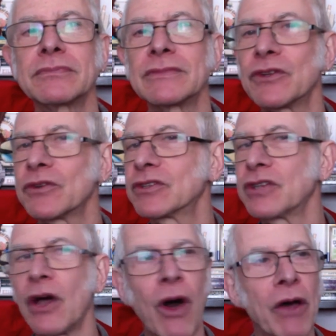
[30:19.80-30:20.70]
so
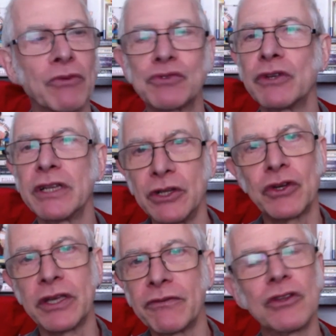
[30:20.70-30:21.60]
I was really
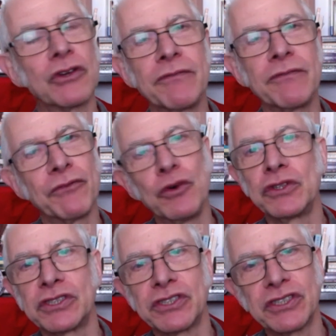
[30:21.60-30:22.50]
looking forward to
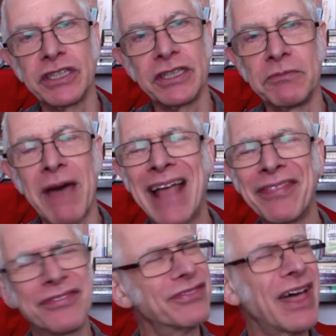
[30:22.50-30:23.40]
see them, and
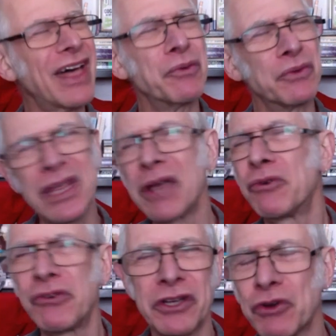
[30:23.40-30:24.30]
they were
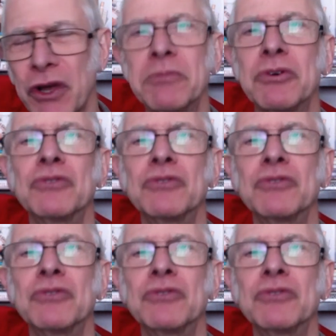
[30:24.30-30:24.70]
incredible.